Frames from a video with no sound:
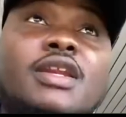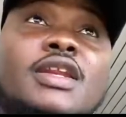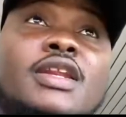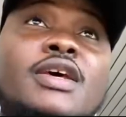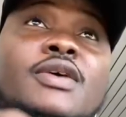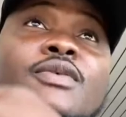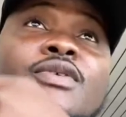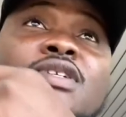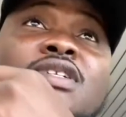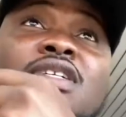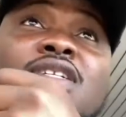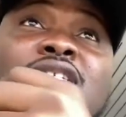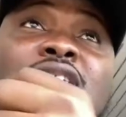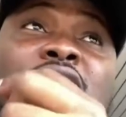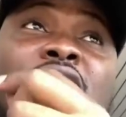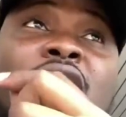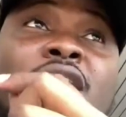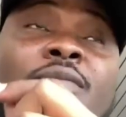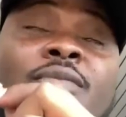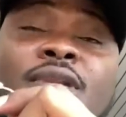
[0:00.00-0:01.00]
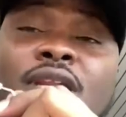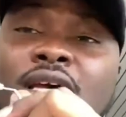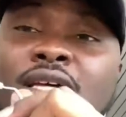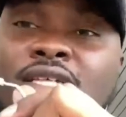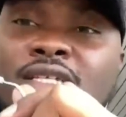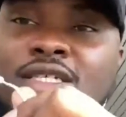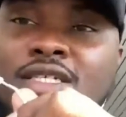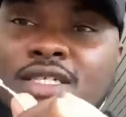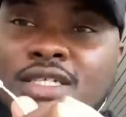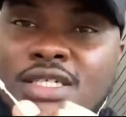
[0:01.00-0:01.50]
There was a time
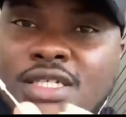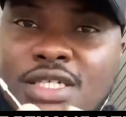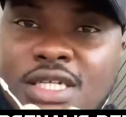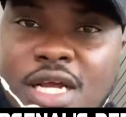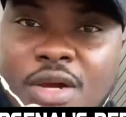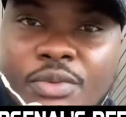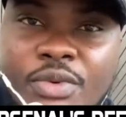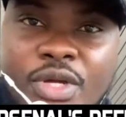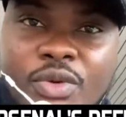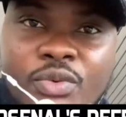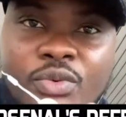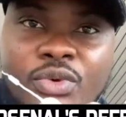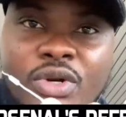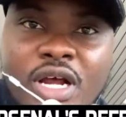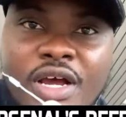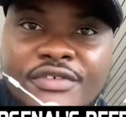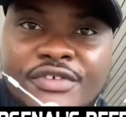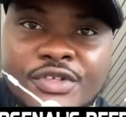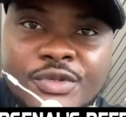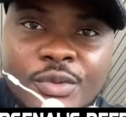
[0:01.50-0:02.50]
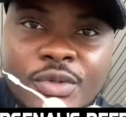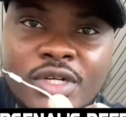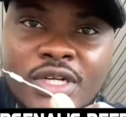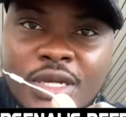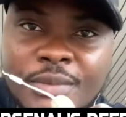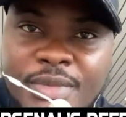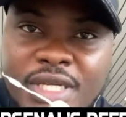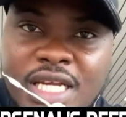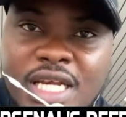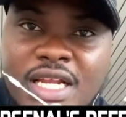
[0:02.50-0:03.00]
last season that we would have sworn
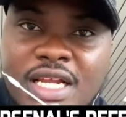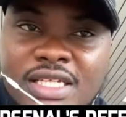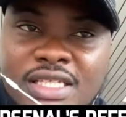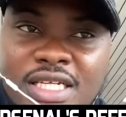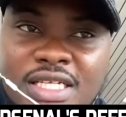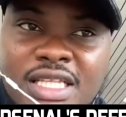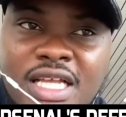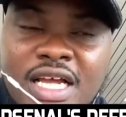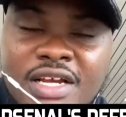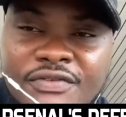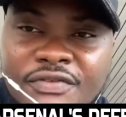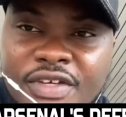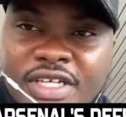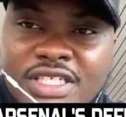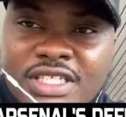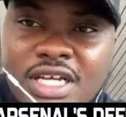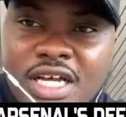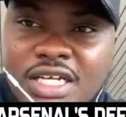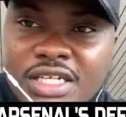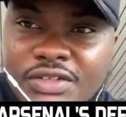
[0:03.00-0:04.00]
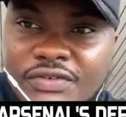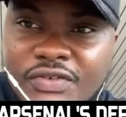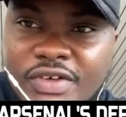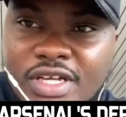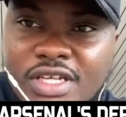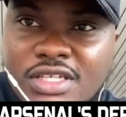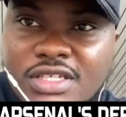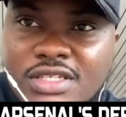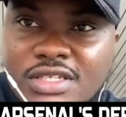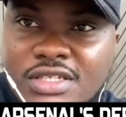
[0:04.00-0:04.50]
that Mikel Arteta had fixed our
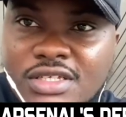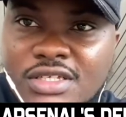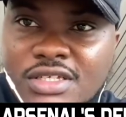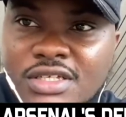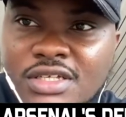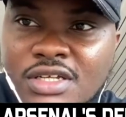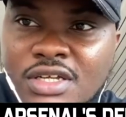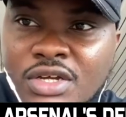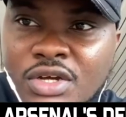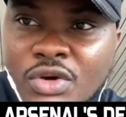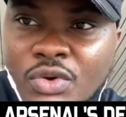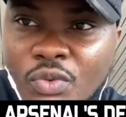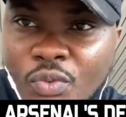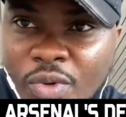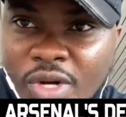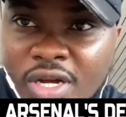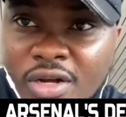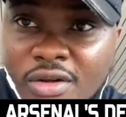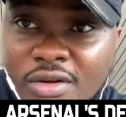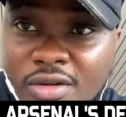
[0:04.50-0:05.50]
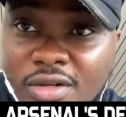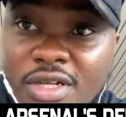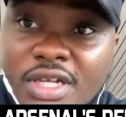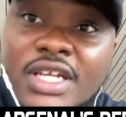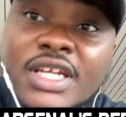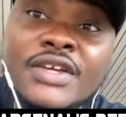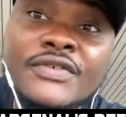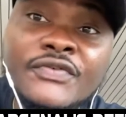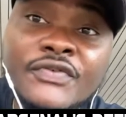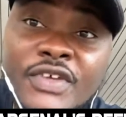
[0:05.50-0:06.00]
defence. Well,
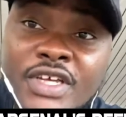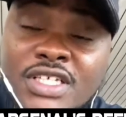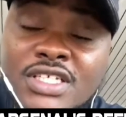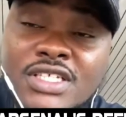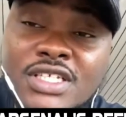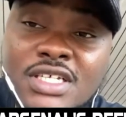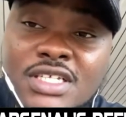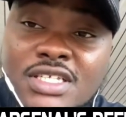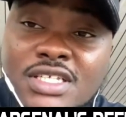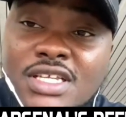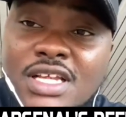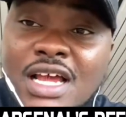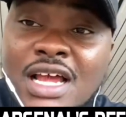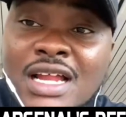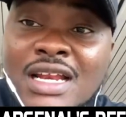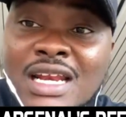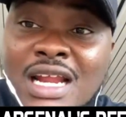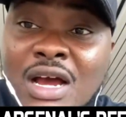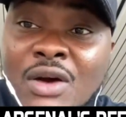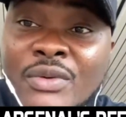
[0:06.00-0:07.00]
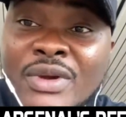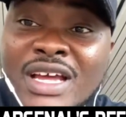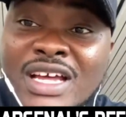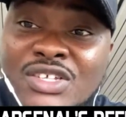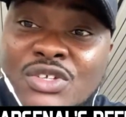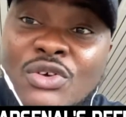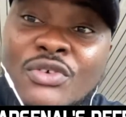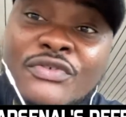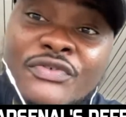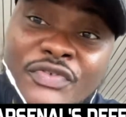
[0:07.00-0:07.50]
he fixed it and now he
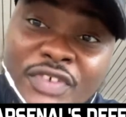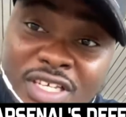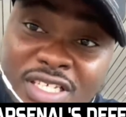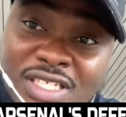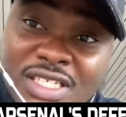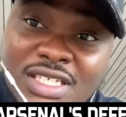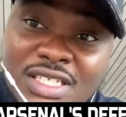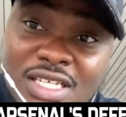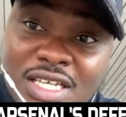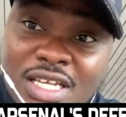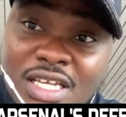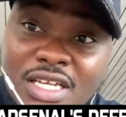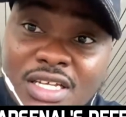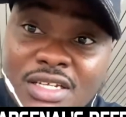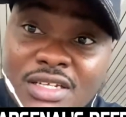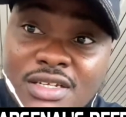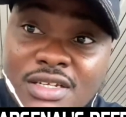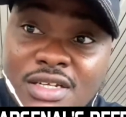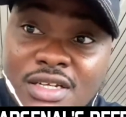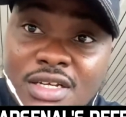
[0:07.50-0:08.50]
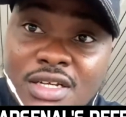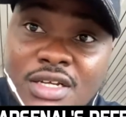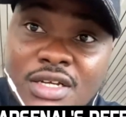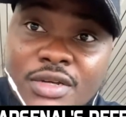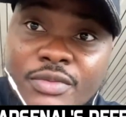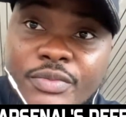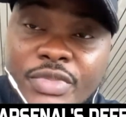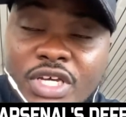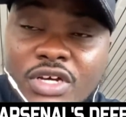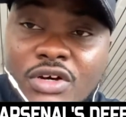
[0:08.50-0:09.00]
has unfixed it again.
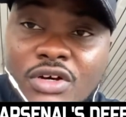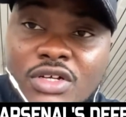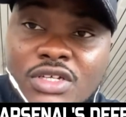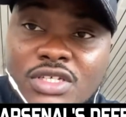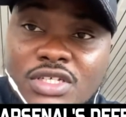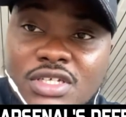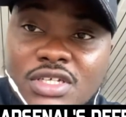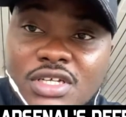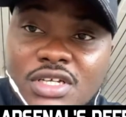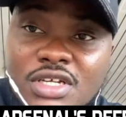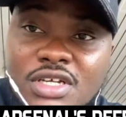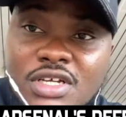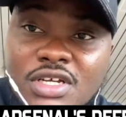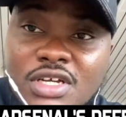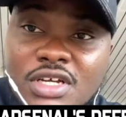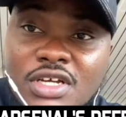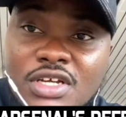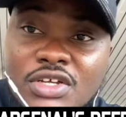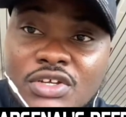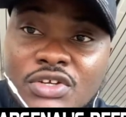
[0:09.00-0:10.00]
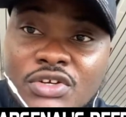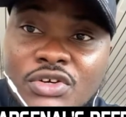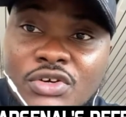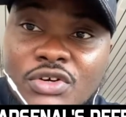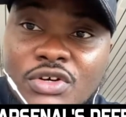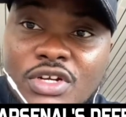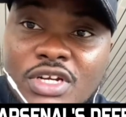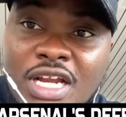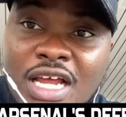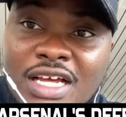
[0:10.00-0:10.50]
Because, you
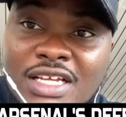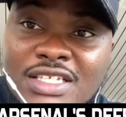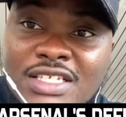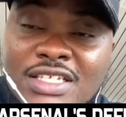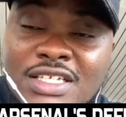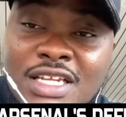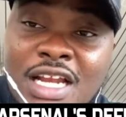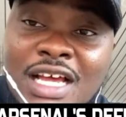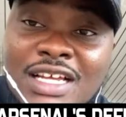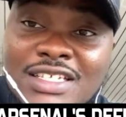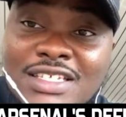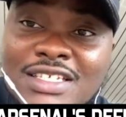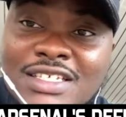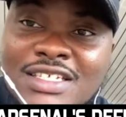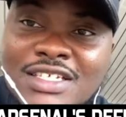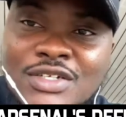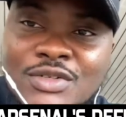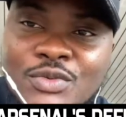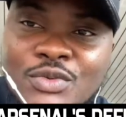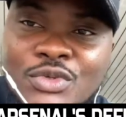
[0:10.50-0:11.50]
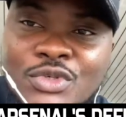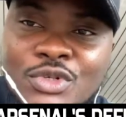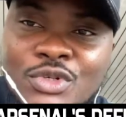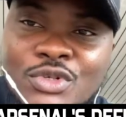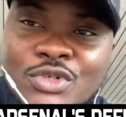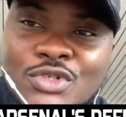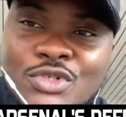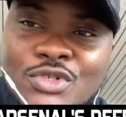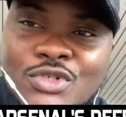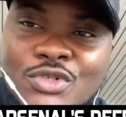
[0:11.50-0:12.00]
know, last season we would
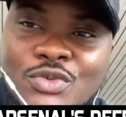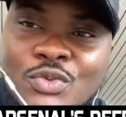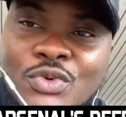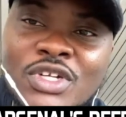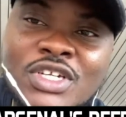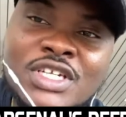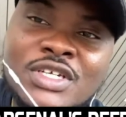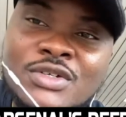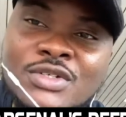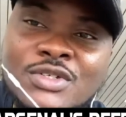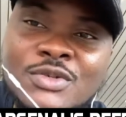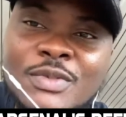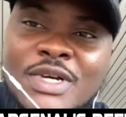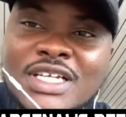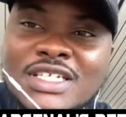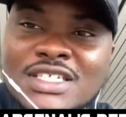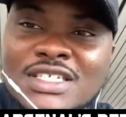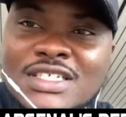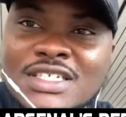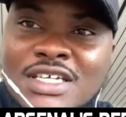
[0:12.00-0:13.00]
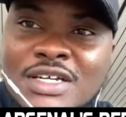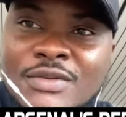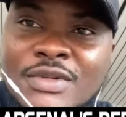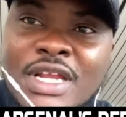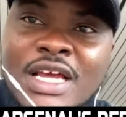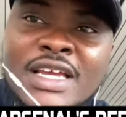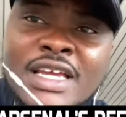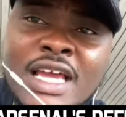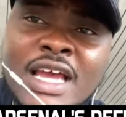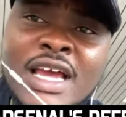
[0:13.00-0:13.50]
lose 1-0 to Man City and we're
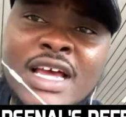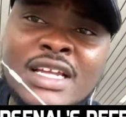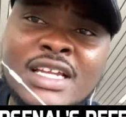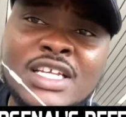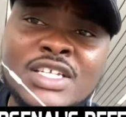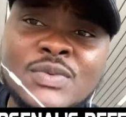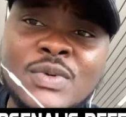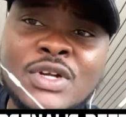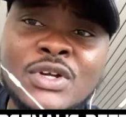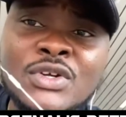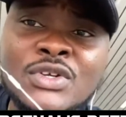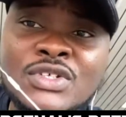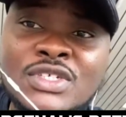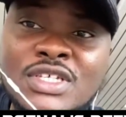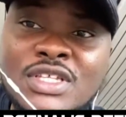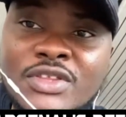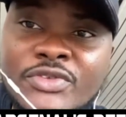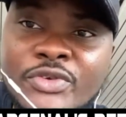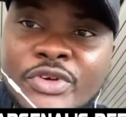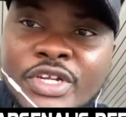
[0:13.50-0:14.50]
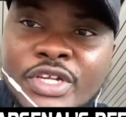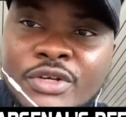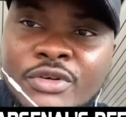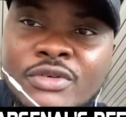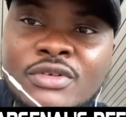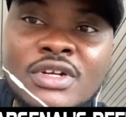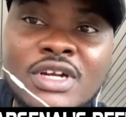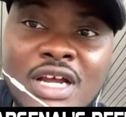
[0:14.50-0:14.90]
like, yeah, at least we're not losing 3-0.